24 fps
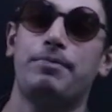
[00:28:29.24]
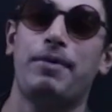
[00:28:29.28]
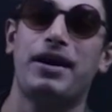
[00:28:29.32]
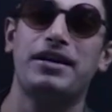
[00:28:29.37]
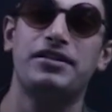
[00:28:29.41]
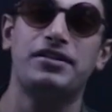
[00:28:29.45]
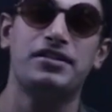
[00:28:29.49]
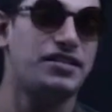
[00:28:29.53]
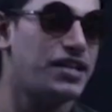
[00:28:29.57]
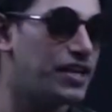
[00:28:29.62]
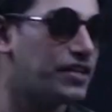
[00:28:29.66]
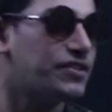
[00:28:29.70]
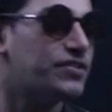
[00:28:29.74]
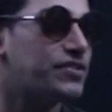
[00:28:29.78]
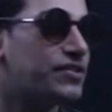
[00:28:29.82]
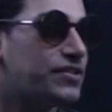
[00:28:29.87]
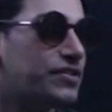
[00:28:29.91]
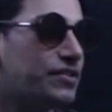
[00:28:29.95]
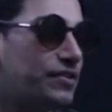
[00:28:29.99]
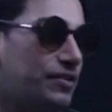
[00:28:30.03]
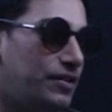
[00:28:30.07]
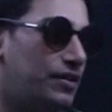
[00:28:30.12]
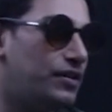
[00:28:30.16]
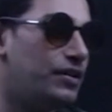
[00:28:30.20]
minus
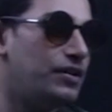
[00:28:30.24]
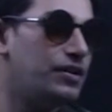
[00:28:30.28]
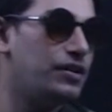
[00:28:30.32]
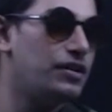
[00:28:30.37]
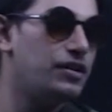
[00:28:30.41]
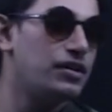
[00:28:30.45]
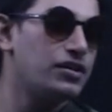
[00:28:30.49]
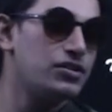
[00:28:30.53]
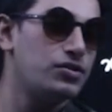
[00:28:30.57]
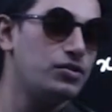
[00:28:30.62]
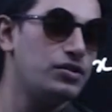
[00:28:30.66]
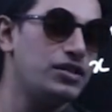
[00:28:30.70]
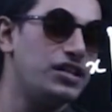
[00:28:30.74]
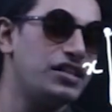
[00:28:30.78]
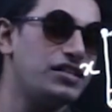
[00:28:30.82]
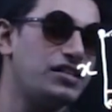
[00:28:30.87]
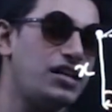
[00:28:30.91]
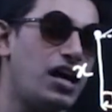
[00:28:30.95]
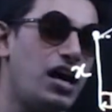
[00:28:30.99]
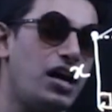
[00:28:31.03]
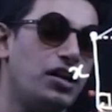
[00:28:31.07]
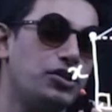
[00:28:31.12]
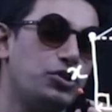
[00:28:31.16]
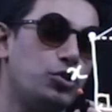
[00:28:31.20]
x. So these
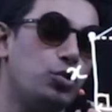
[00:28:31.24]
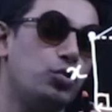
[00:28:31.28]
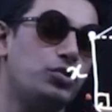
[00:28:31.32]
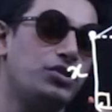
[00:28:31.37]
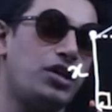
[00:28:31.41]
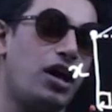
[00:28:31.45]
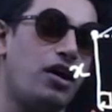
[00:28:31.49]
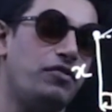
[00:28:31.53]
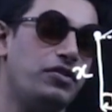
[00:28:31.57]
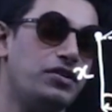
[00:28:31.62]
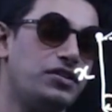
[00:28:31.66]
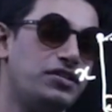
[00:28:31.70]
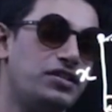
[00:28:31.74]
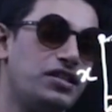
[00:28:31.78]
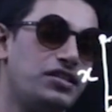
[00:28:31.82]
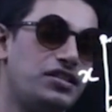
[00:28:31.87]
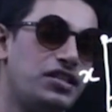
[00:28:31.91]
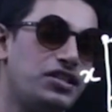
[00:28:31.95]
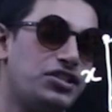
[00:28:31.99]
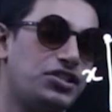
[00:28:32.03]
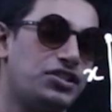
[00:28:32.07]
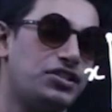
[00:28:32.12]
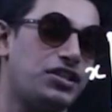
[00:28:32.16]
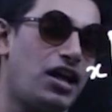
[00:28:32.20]
are two towers.
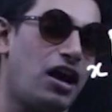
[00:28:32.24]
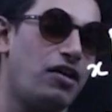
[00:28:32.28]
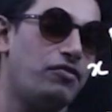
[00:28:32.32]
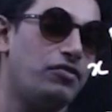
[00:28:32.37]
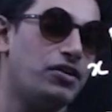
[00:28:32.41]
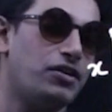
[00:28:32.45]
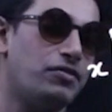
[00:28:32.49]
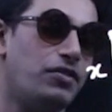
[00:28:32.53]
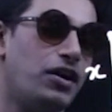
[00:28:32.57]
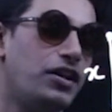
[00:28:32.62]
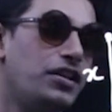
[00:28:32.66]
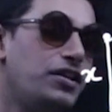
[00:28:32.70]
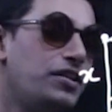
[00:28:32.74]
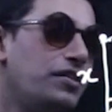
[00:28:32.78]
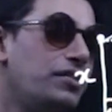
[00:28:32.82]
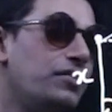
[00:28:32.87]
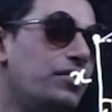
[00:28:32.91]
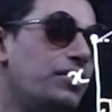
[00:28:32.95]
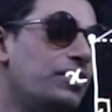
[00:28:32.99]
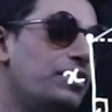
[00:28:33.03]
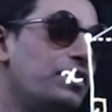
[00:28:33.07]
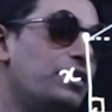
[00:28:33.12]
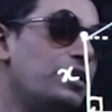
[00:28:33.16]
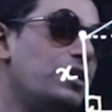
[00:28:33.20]
This is tower 1
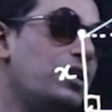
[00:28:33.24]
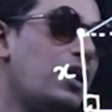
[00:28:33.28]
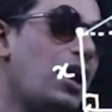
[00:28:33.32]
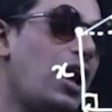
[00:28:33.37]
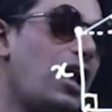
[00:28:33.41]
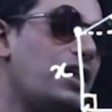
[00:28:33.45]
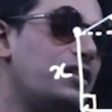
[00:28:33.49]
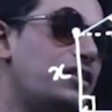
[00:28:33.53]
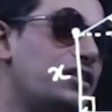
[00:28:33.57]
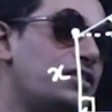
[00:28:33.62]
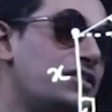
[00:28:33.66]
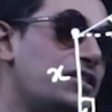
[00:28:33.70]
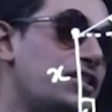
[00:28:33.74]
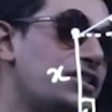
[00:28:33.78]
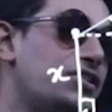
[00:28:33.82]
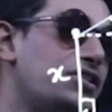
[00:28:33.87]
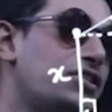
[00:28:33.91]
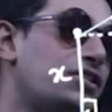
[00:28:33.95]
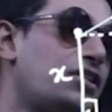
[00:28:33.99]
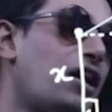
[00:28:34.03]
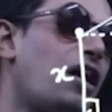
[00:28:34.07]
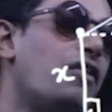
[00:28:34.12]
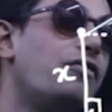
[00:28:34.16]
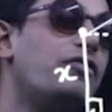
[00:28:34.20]
and this
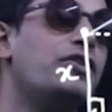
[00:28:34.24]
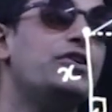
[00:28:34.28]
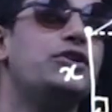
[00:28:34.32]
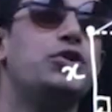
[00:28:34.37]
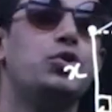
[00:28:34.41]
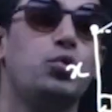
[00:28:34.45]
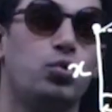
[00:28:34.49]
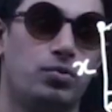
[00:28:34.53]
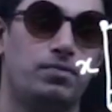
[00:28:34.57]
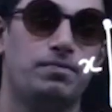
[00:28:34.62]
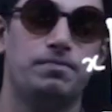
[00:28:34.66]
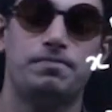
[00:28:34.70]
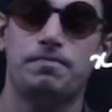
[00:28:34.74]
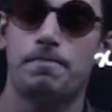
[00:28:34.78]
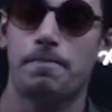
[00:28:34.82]
is tower 2.